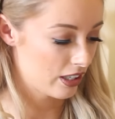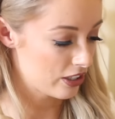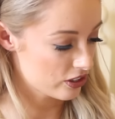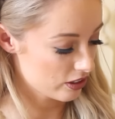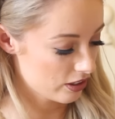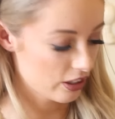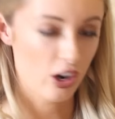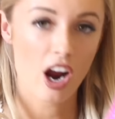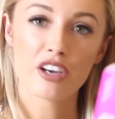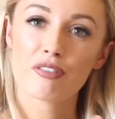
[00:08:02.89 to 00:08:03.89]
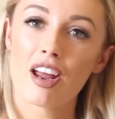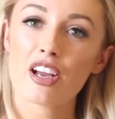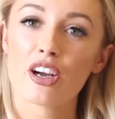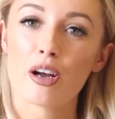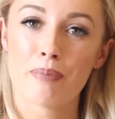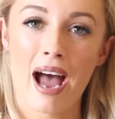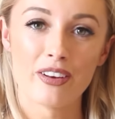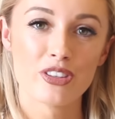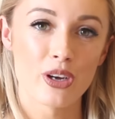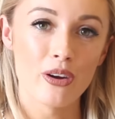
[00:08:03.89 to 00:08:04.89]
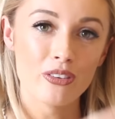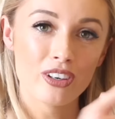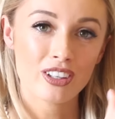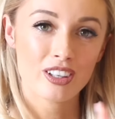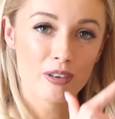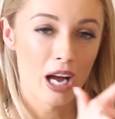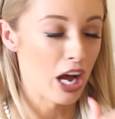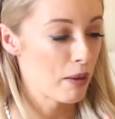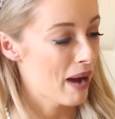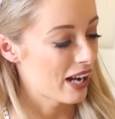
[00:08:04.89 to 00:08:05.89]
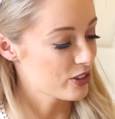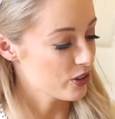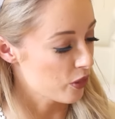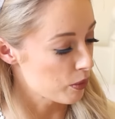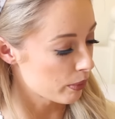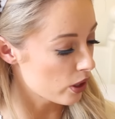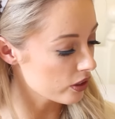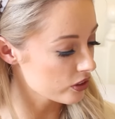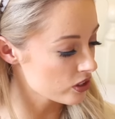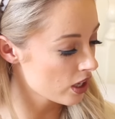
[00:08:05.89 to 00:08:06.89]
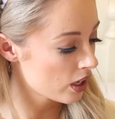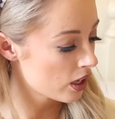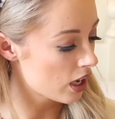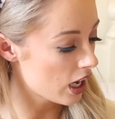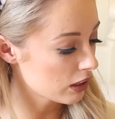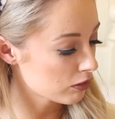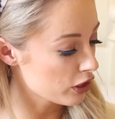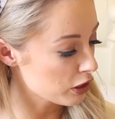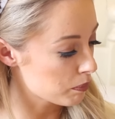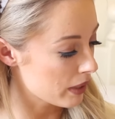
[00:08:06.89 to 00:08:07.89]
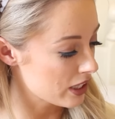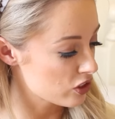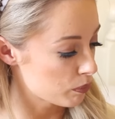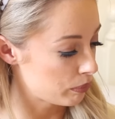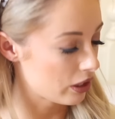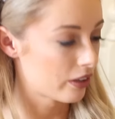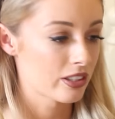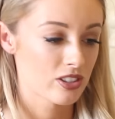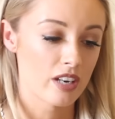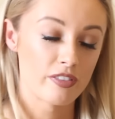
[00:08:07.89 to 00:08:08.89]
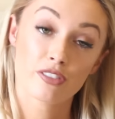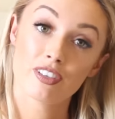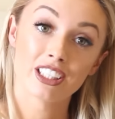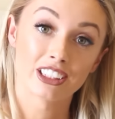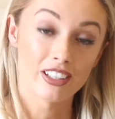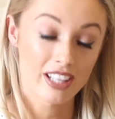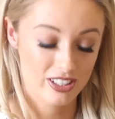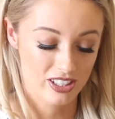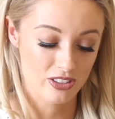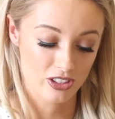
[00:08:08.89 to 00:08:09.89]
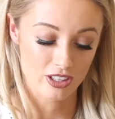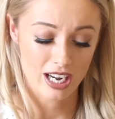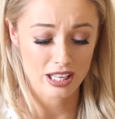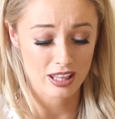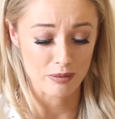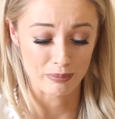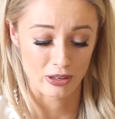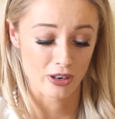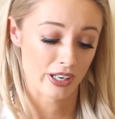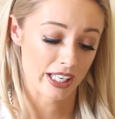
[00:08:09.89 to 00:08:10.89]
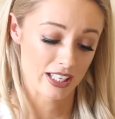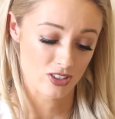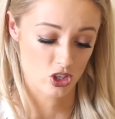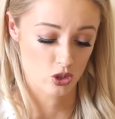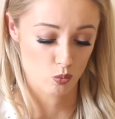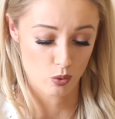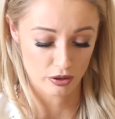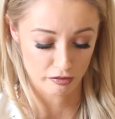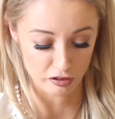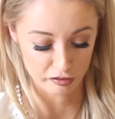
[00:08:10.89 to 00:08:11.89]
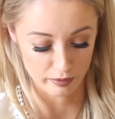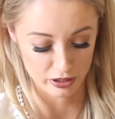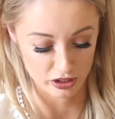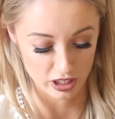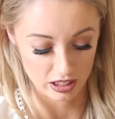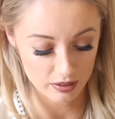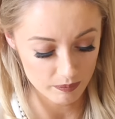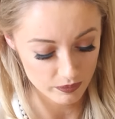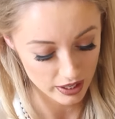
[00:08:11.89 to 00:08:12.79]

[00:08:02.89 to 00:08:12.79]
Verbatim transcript: It's kind of like a Pantone pattern on the box. Hyaluronic based blurring surface finisher. That sounds good. Anything blurring is just wonderful for my skin.